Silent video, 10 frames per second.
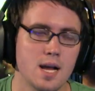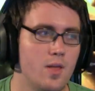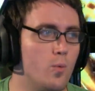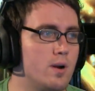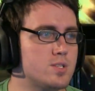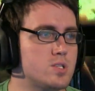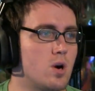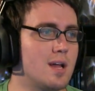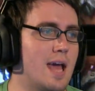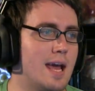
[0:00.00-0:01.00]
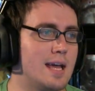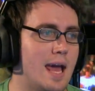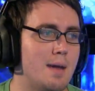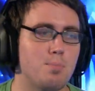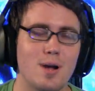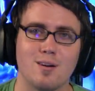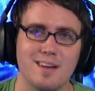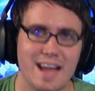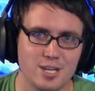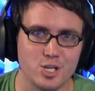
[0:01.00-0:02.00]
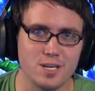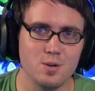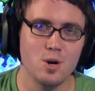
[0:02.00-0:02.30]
that we are starting a Game Breaker Nation,